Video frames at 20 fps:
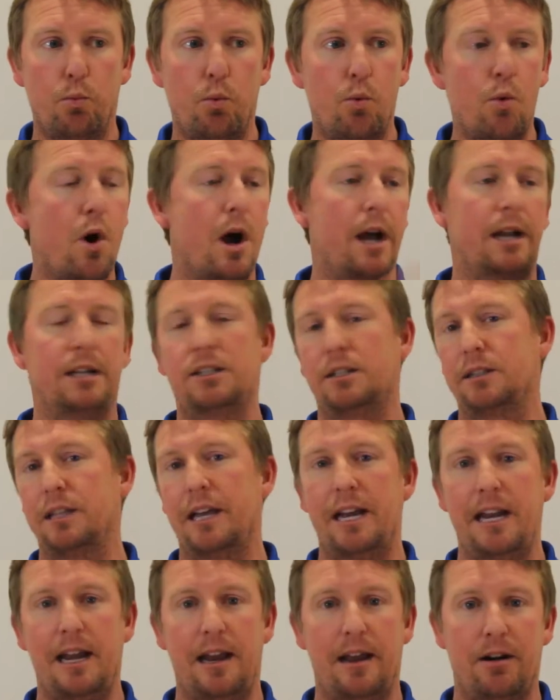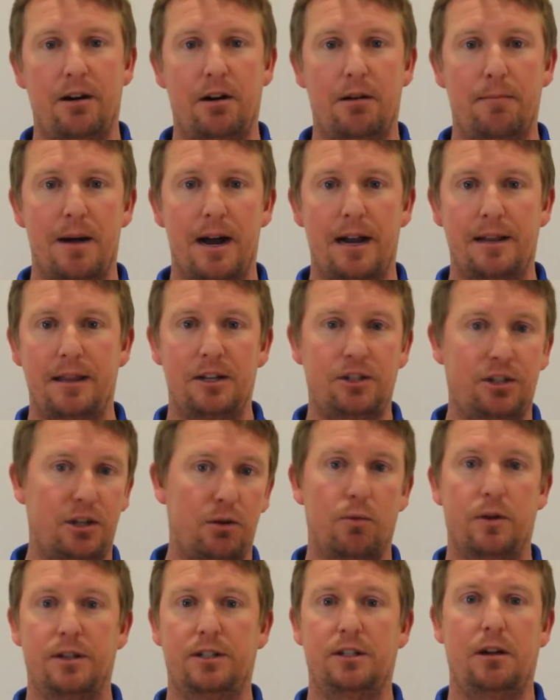once let it enter her mind that
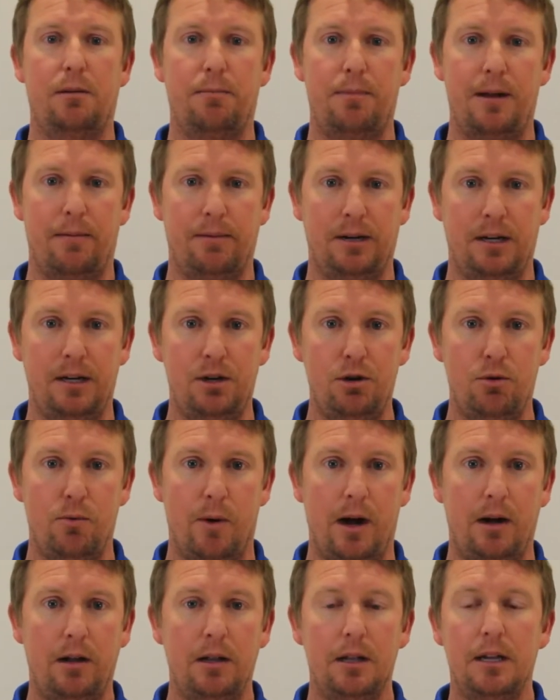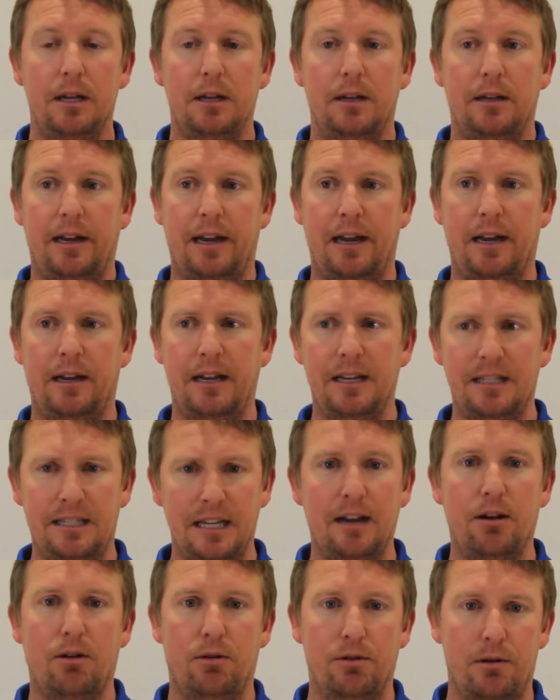she wasn't going to be able to do well. And it
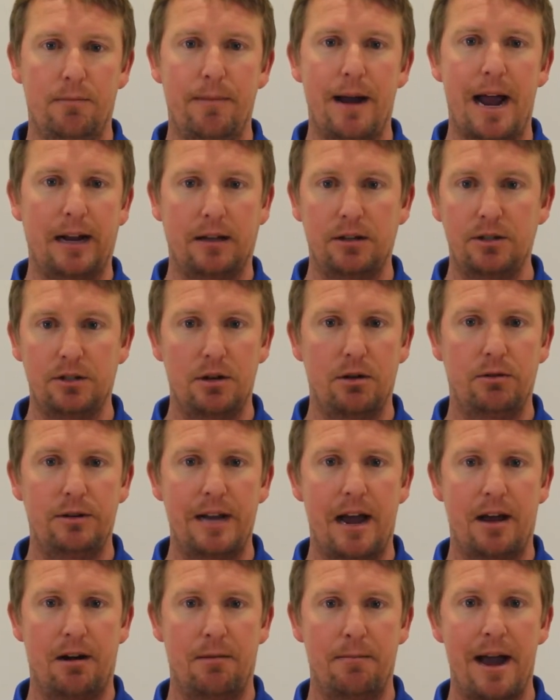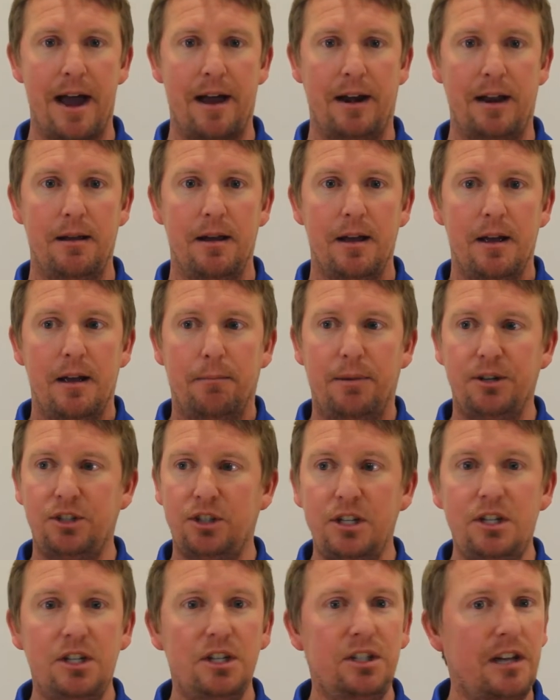did hold her back, there's no doubt about it. But
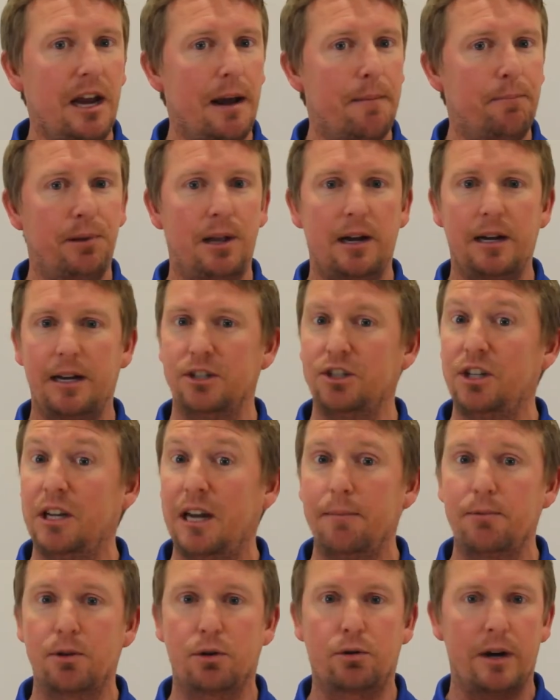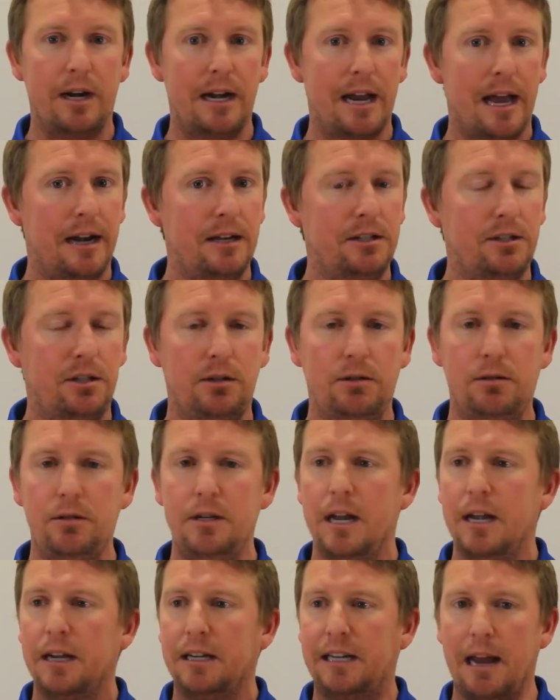she just kept plugging. She kept a great
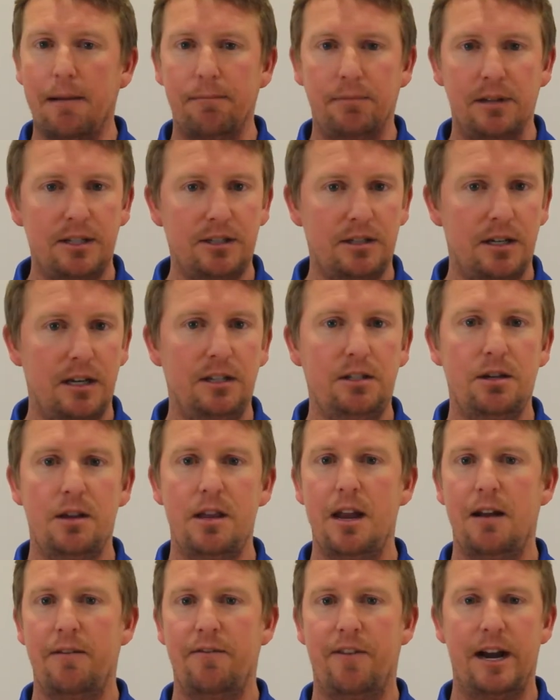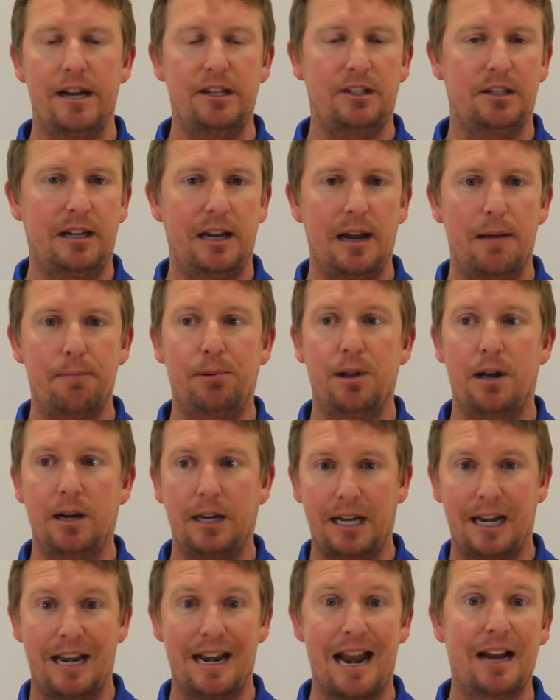attitude, kept listening to the advice, and kept
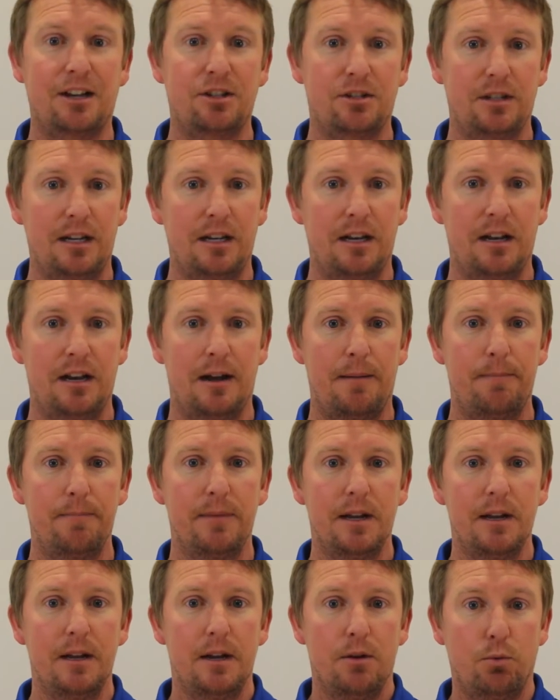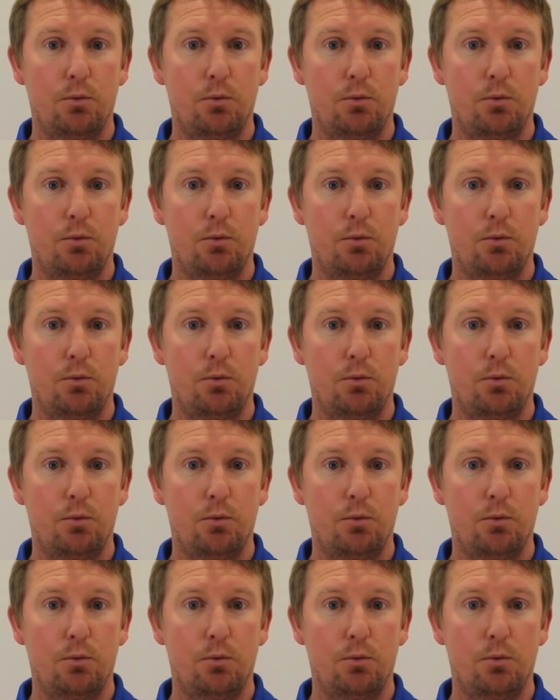plugging, and actually ended up